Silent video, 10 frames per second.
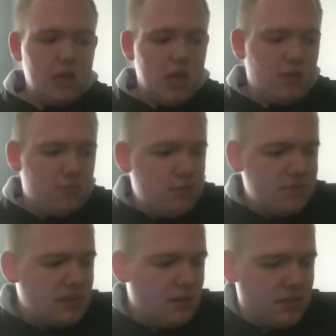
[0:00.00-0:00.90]
And remember
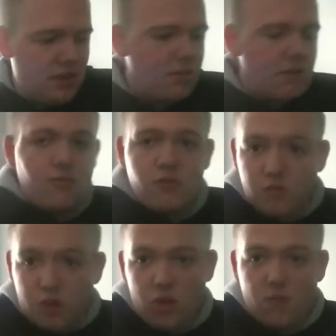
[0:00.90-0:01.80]
something, I'm going to prove
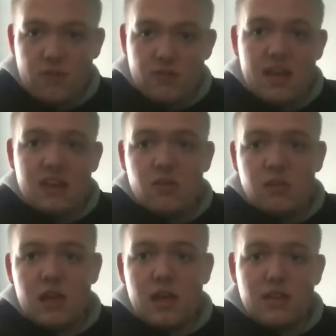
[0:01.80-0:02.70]
to all of you that I know a
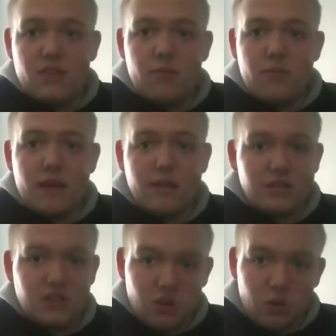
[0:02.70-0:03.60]
lot of this from
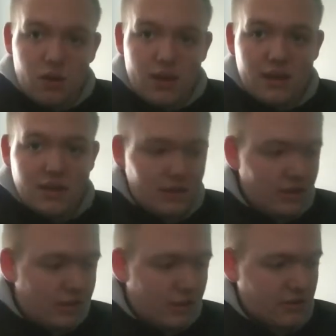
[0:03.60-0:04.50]
parenting. You know why?
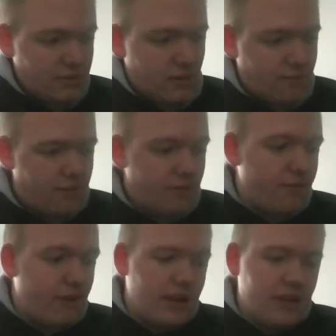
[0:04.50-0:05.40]
Here's my proof
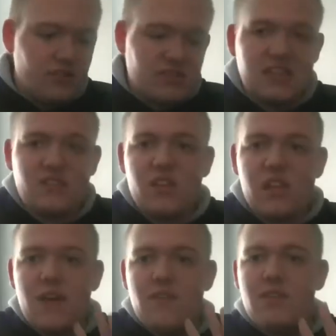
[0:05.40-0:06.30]
right here. In case if a
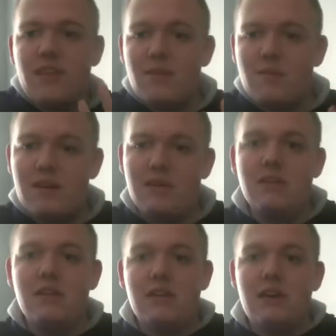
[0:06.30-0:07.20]
lot of you think I
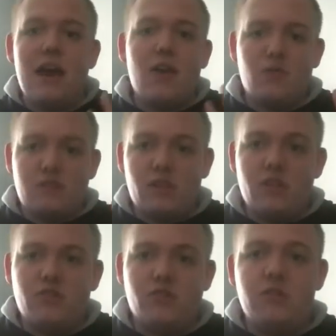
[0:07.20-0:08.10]
don't tell the
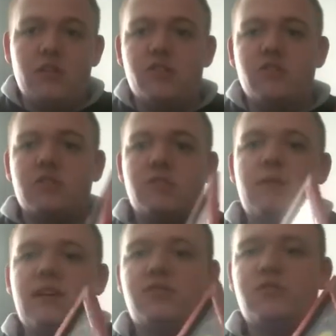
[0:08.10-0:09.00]
truth, here's
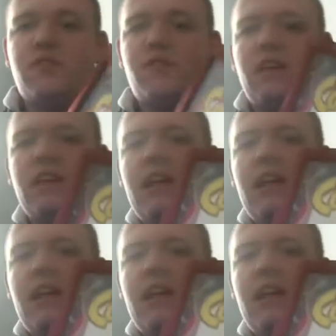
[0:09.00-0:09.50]
my certificate